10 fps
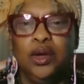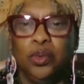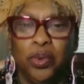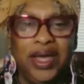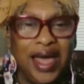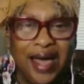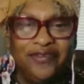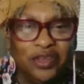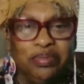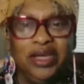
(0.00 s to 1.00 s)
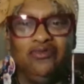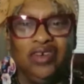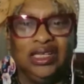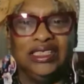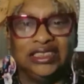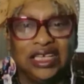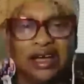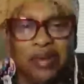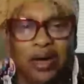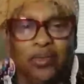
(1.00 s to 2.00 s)
We have to be realistic
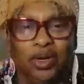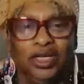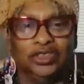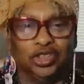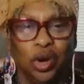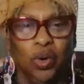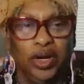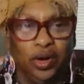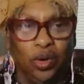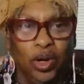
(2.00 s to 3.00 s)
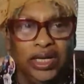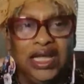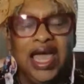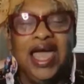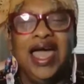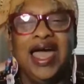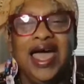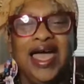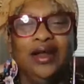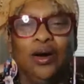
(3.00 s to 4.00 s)
about what is going on
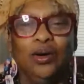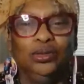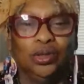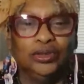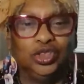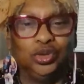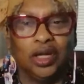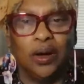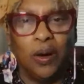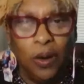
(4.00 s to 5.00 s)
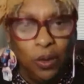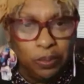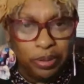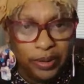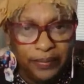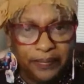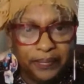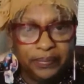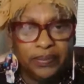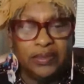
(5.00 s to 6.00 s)
and hold on to the hope
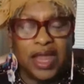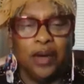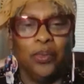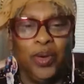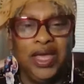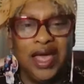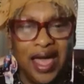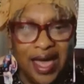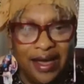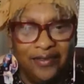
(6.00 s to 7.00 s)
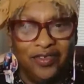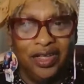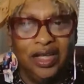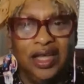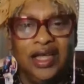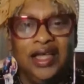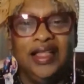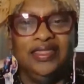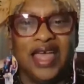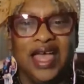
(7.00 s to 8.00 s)
that we have,
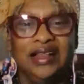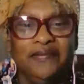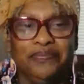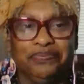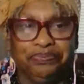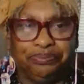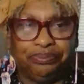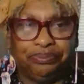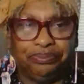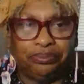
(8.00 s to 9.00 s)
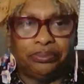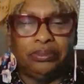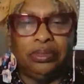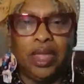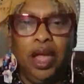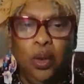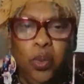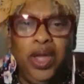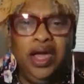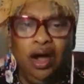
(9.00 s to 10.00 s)
that we
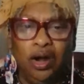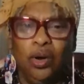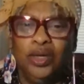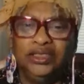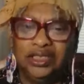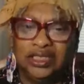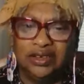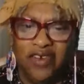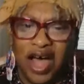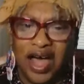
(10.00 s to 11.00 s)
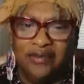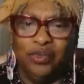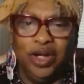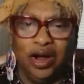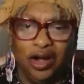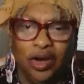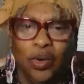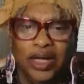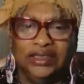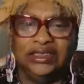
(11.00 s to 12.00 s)
are going to survive. We are going
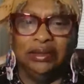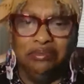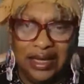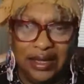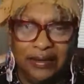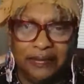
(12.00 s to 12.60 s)
to make it.